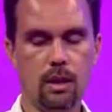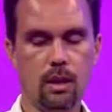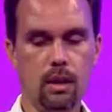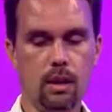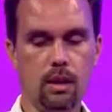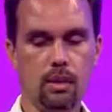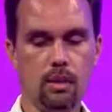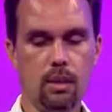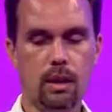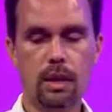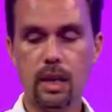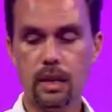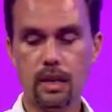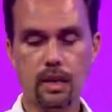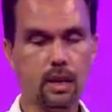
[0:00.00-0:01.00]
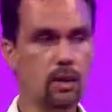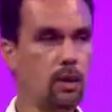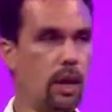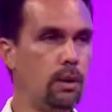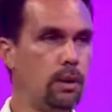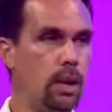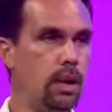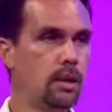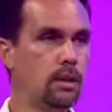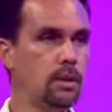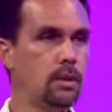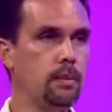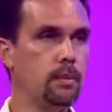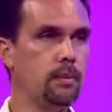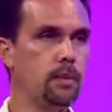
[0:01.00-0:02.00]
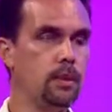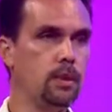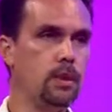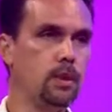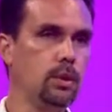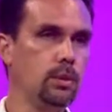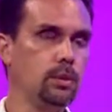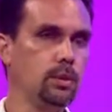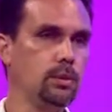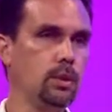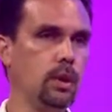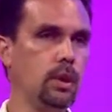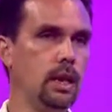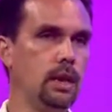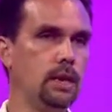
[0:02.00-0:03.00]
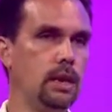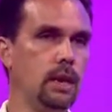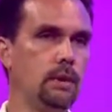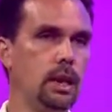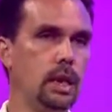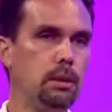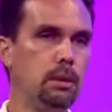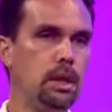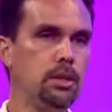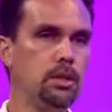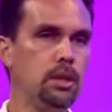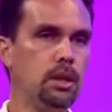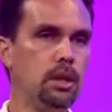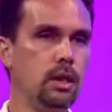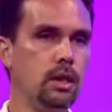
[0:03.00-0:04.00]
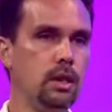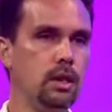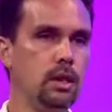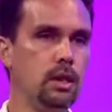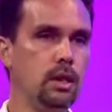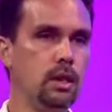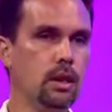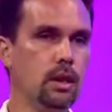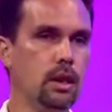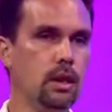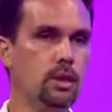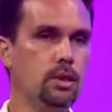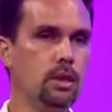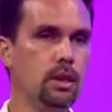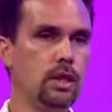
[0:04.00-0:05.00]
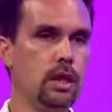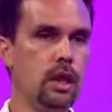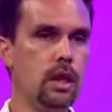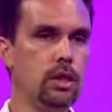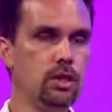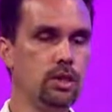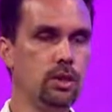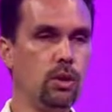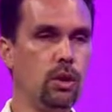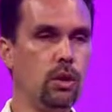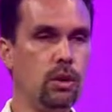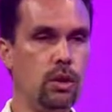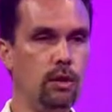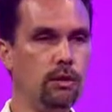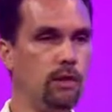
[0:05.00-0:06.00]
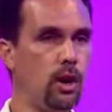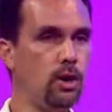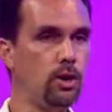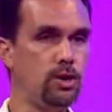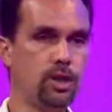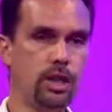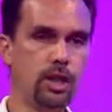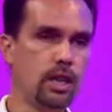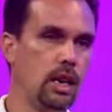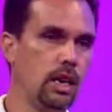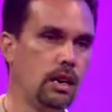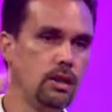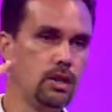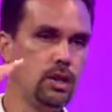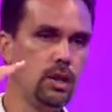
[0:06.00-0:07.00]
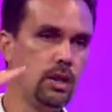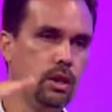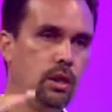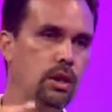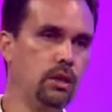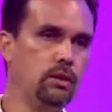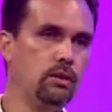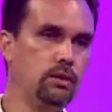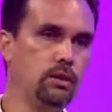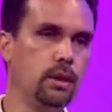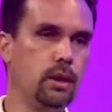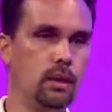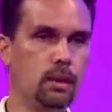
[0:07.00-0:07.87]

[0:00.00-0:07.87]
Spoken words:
One case is the Crown lands. So last time I had mentioned a genealogy or a false genealogy of